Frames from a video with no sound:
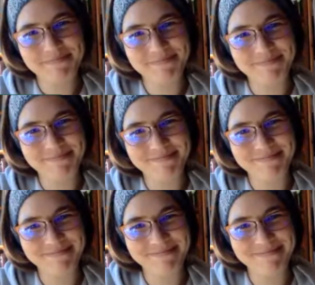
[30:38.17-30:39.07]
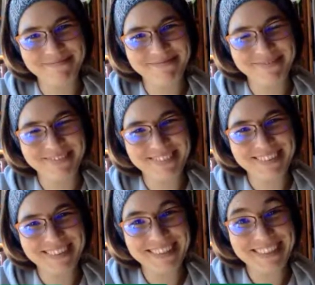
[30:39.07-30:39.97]

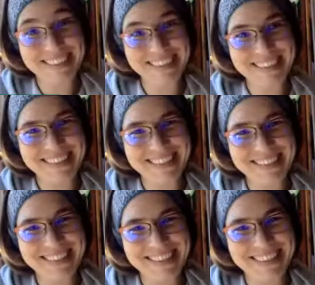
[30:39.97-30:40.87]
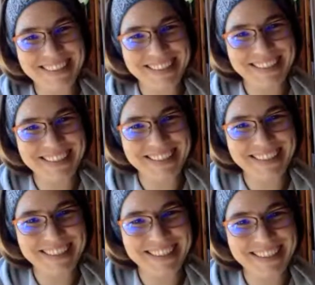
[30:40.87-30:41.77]

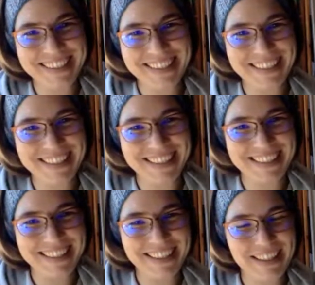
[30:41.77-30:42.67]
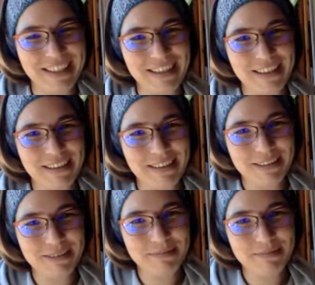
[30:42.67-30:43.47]
(not speaking)